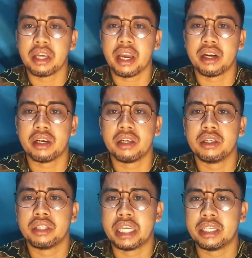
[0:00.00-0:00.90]
there,
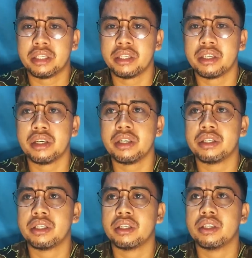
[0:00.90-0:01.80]

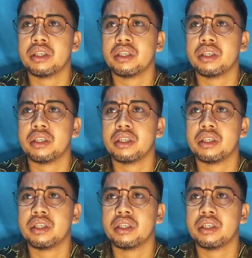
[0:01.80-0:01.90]
teachers,